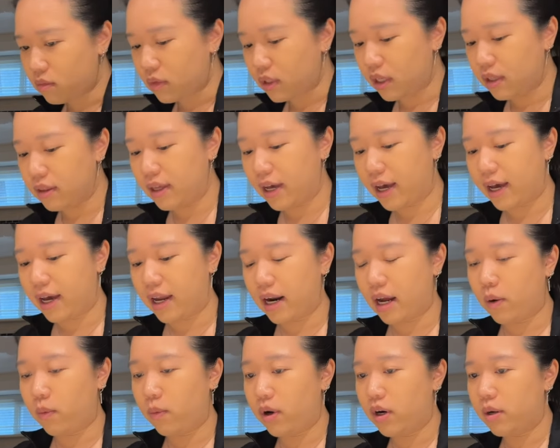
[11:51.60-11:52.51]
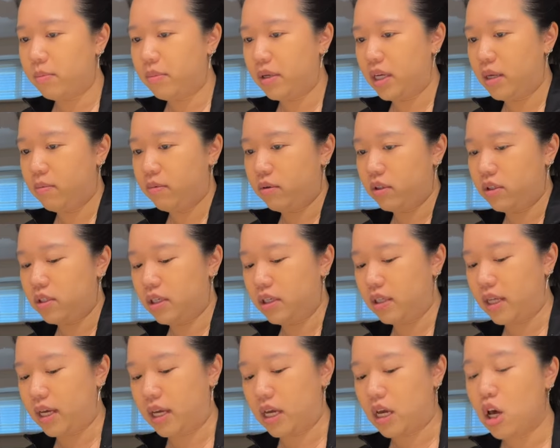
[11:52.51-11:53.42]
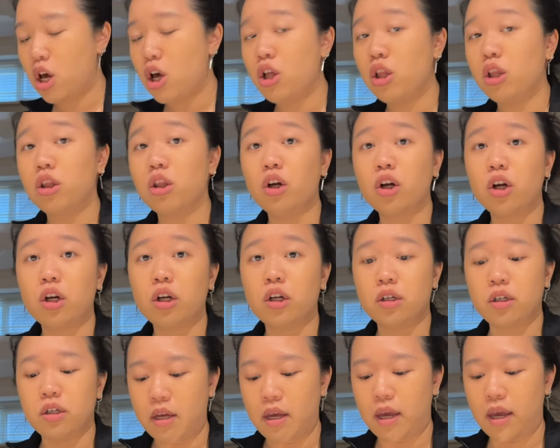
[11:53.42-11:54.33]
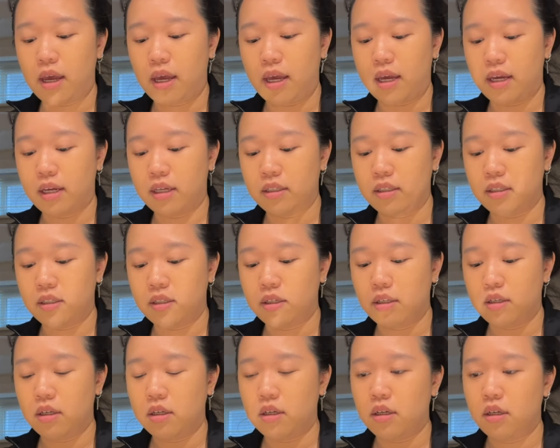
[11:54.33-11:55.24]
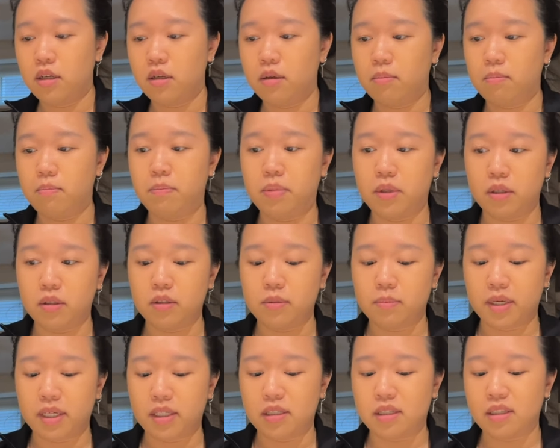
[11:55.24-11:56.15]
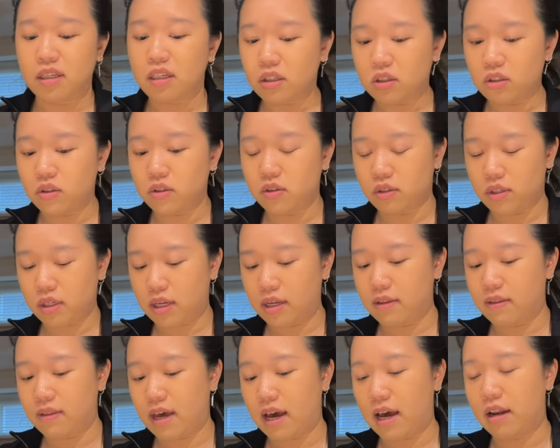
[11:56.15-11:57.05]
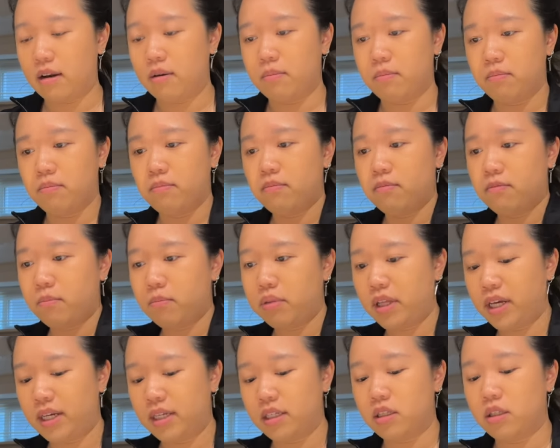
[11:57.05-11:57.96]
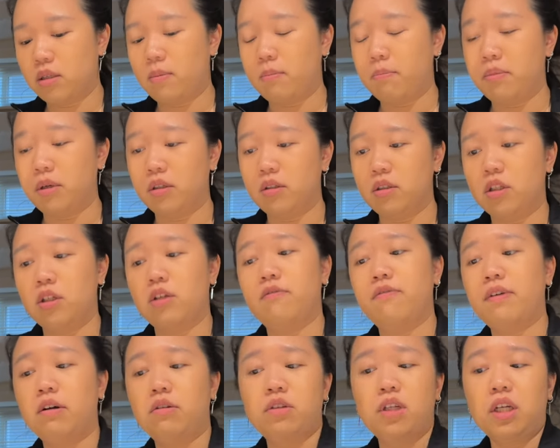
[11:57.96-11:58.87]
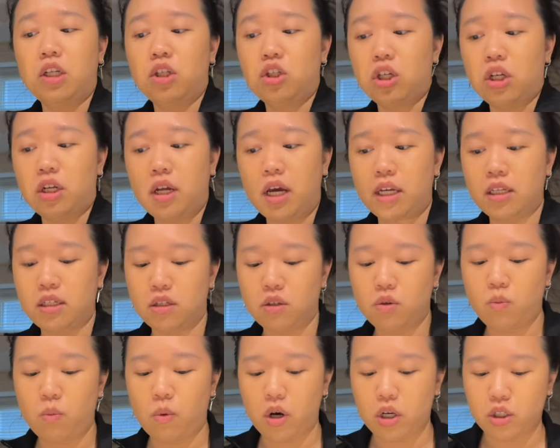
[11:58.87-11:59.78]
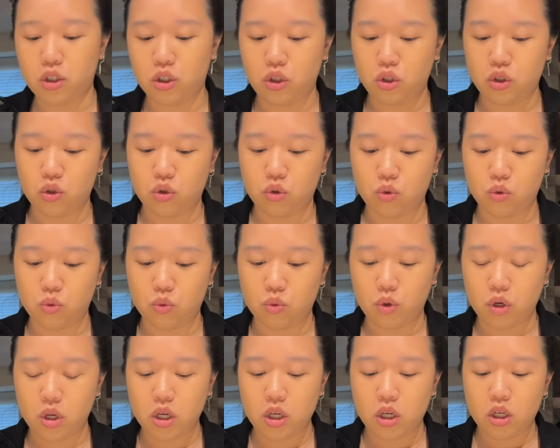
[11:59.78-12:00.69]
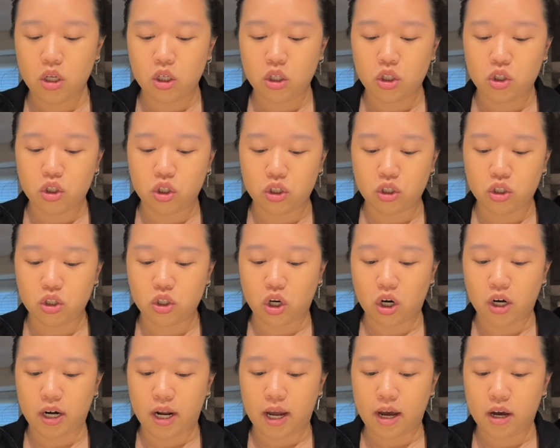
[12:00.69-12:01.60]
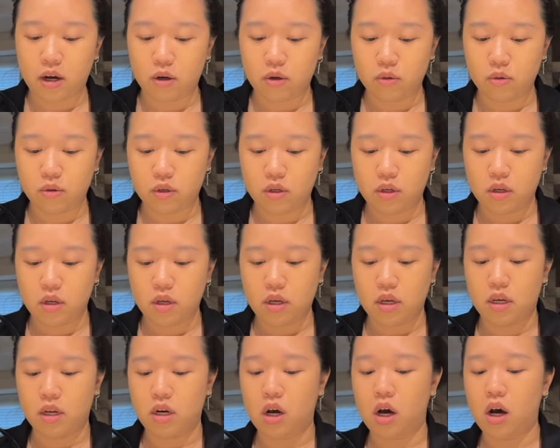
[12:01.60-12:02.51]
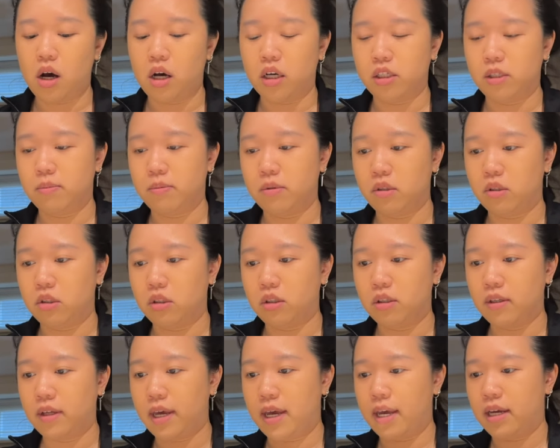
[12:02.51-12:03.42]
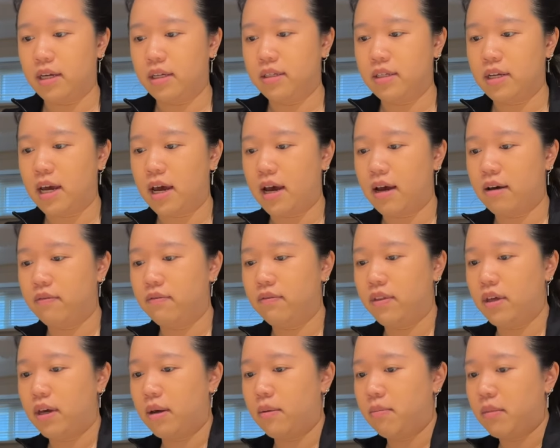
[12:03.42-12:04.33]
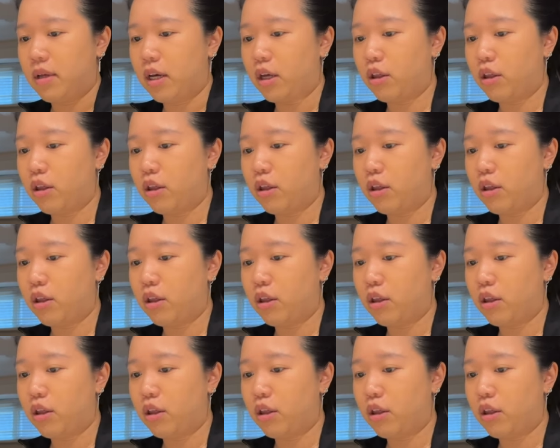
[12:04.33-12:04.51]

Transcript: that I want to be able to like learn and build my skills in that place and build a good foundation. I didn't want to just start out in a hospital and have them like